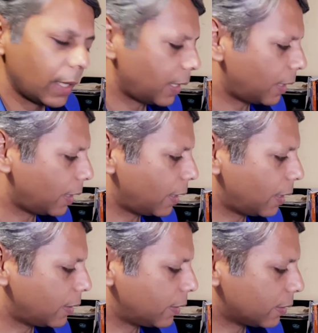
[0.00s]

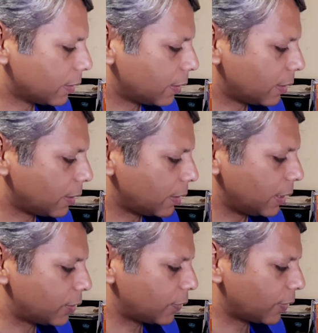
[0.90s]
and
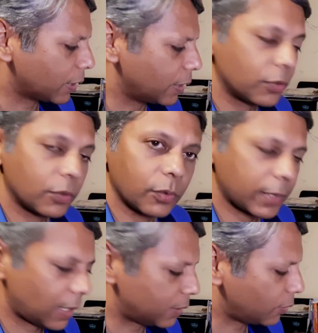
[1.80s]
each of the classrooms
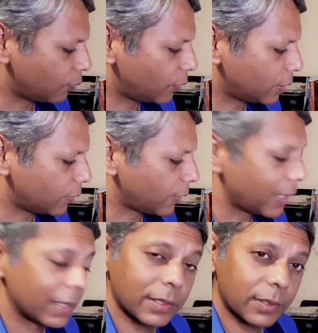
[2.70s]
has a width of
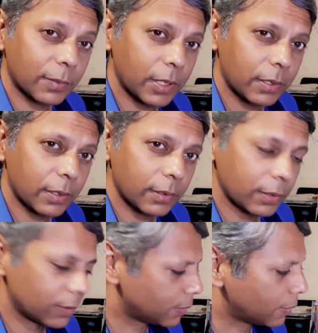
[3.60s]
x
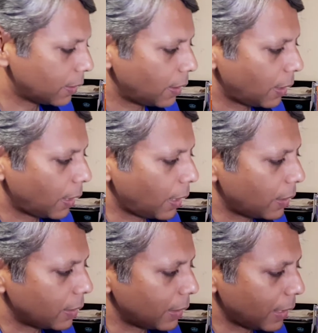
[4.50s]
meters and a
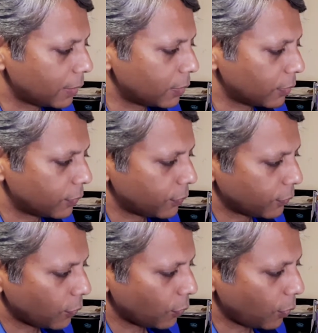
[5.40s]
length of
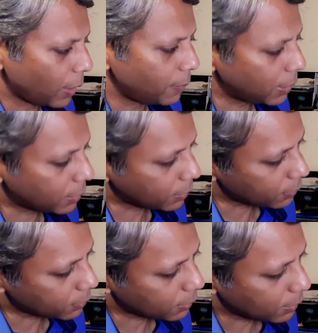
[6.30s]
y
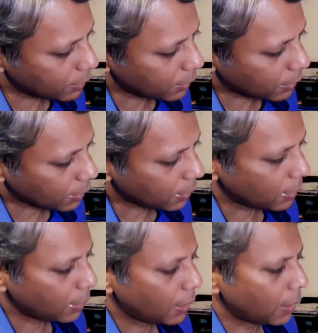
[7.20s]
meters,
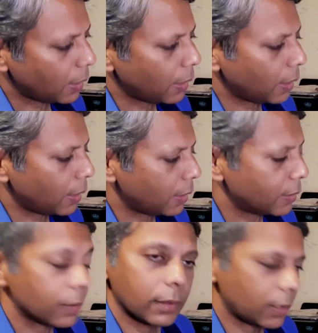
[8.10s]
and
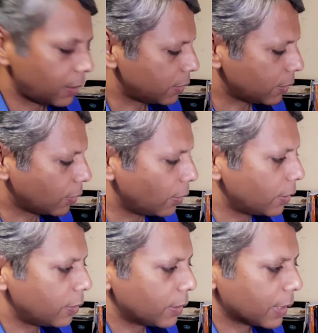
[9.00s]
there's a
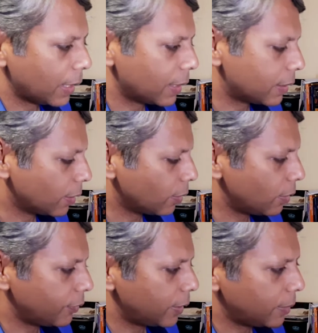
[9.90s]
corridor connecting all
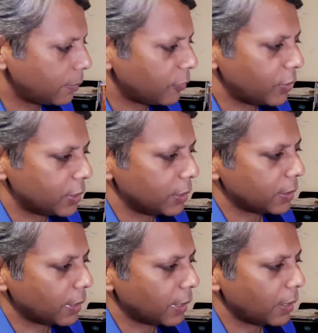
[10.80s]
of them, which is
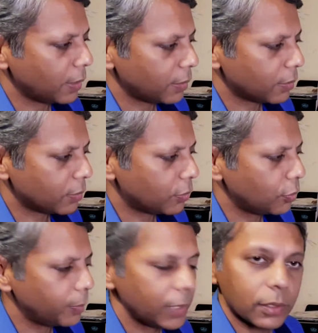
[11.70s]
again 2
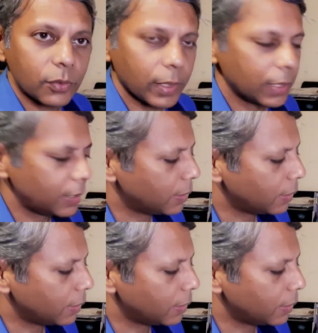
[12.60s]
meters wide,